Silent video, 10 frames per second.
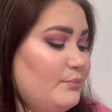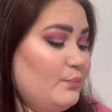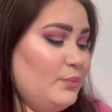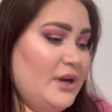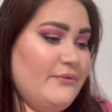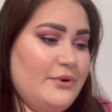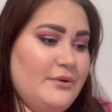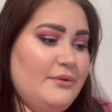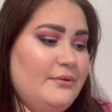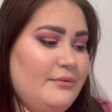
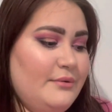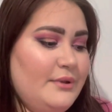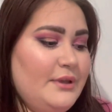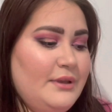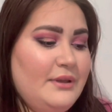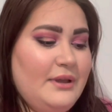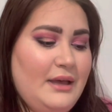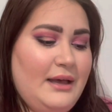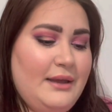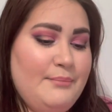whenever
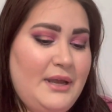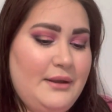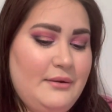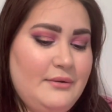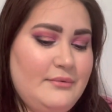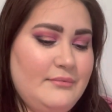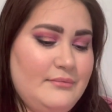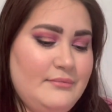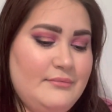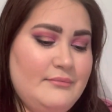I made
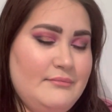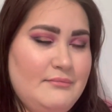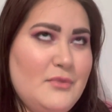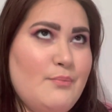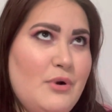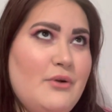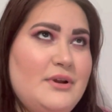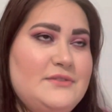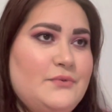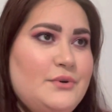
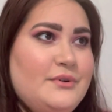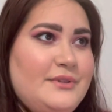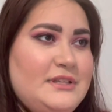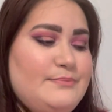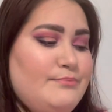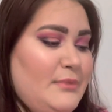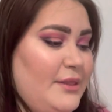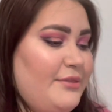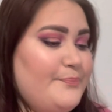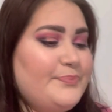progress for this
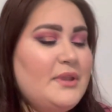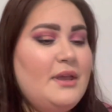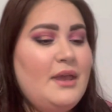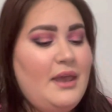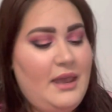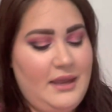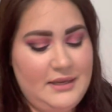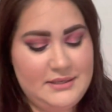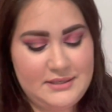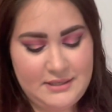month.
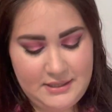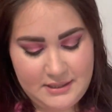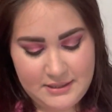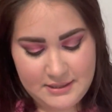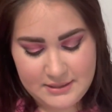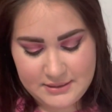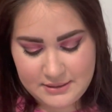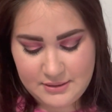And it is